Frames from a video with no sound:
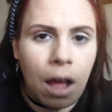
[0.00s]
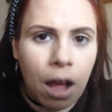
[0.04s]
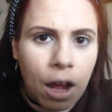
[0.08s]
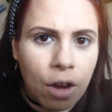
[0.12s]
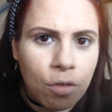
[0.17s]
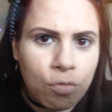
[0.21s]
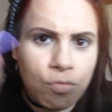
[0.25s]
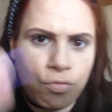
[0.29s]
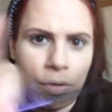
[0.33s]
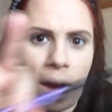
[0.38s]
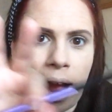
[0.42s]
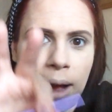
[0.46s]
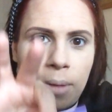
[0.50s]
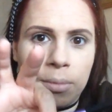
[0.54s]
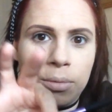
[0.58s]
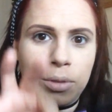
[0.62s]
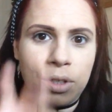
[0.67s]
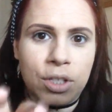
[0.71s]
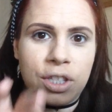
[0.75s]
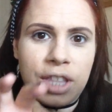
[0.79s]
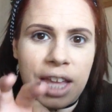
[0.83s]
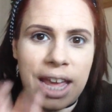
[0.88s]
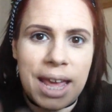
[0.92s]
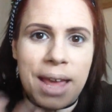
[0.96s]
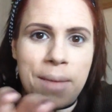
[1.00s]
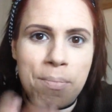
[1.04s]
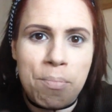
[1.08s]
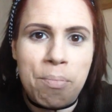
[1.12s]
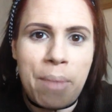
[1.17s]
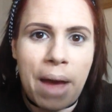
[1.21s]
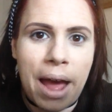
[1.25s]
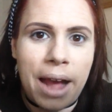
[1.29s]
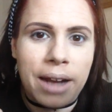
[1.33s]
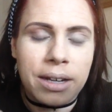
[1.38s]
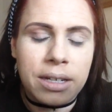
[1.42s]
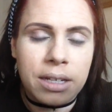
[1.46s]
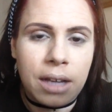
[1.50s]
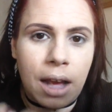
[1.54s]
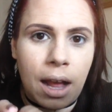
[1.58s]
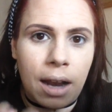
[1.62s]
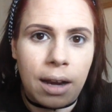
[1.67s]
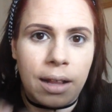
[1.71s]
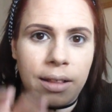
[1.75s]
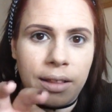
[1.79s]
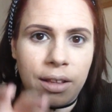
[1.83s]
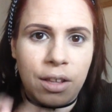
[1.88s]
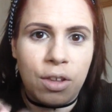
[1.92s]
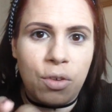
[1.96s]
around the impact
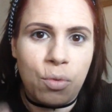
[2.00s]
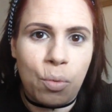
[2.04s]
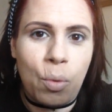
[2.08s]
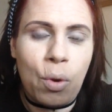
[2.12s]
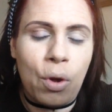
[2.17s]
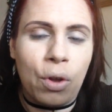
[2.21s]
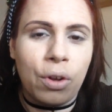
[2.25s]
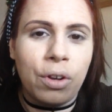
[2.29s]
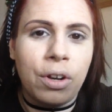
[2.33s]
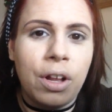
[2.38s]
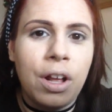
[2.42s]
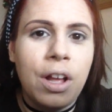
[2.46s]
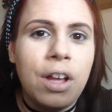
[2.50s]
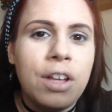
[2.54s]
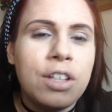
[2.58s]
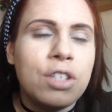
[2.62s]
colour that you want.